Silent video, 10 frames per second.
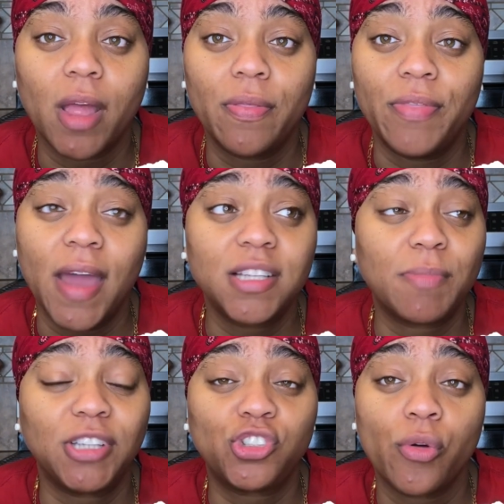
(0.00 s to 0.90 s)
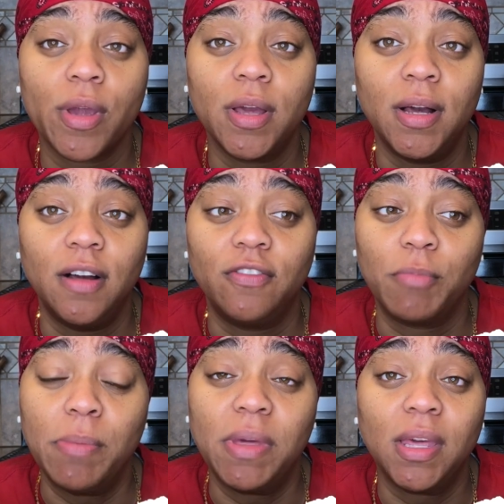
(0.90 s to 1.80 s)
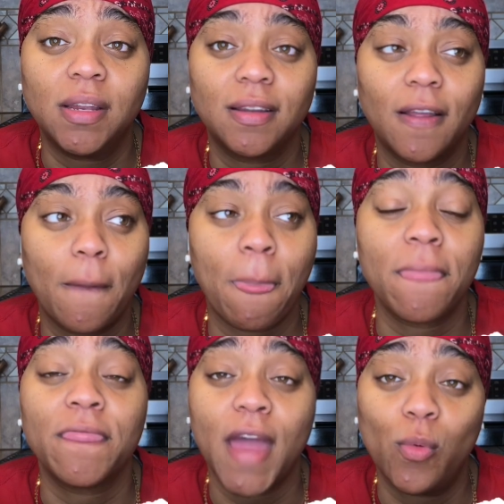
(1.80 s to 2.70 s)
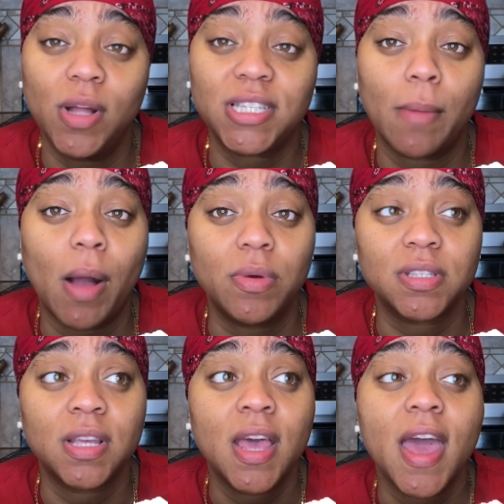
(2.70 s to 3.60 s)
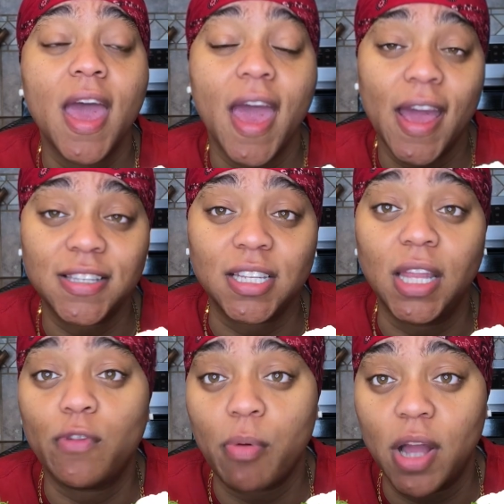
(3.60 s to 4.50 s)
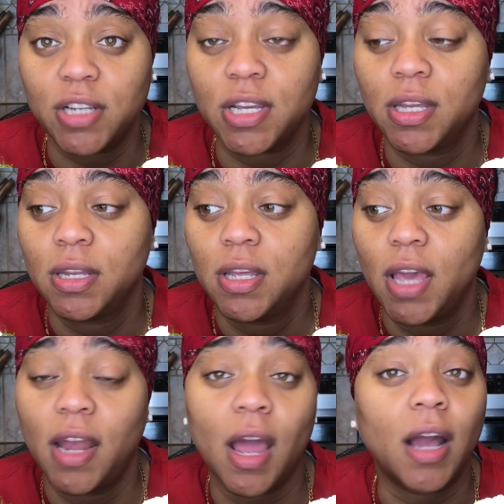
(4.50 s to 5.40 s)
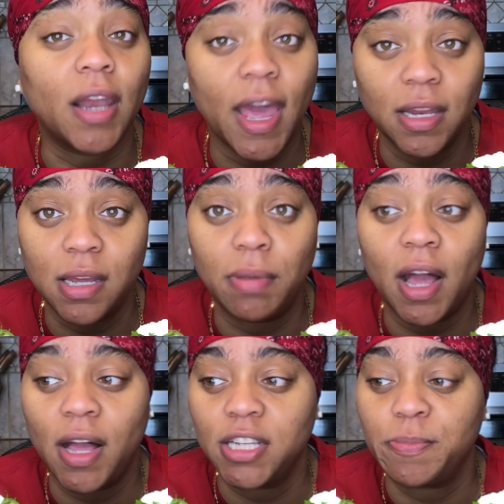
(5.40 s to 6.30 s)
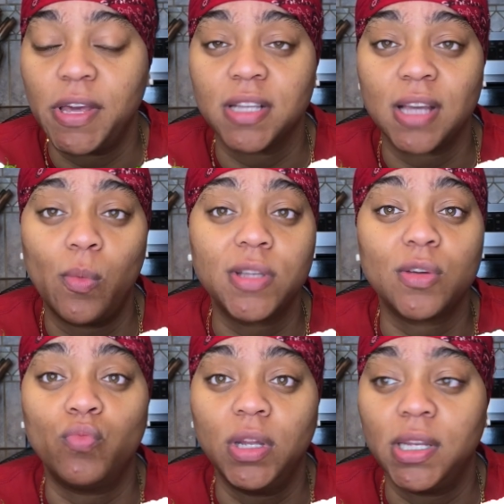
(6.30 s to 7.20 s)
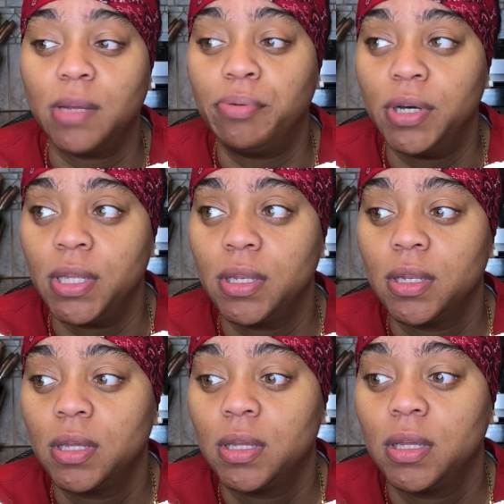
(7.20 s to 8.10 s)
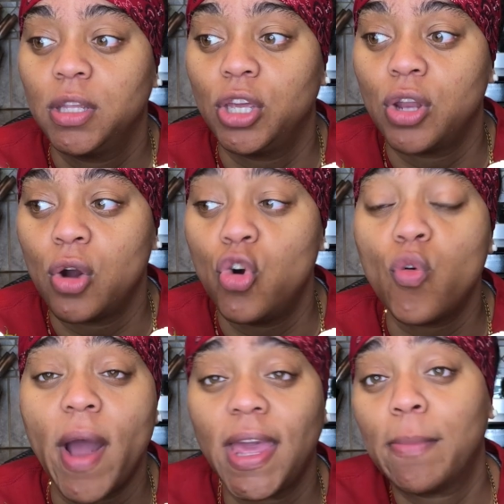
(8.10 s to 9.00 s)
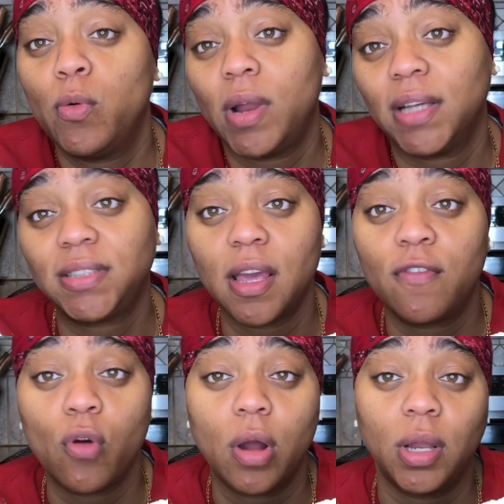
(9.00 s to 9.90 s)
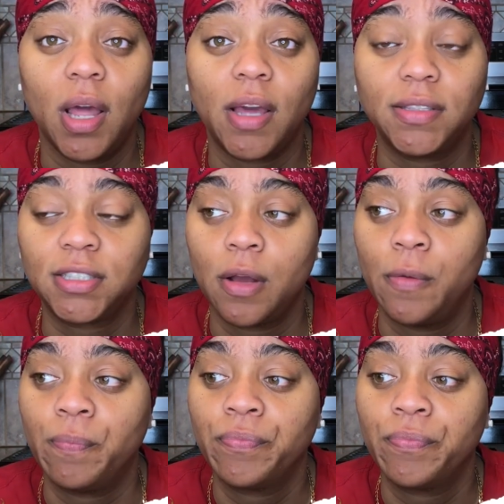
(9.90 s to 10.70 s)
that is my story of me being that one time I was asked to leave a project, and I gladly obliged because I wasn't willing to put, you know, who I am and what I stand for on the line. So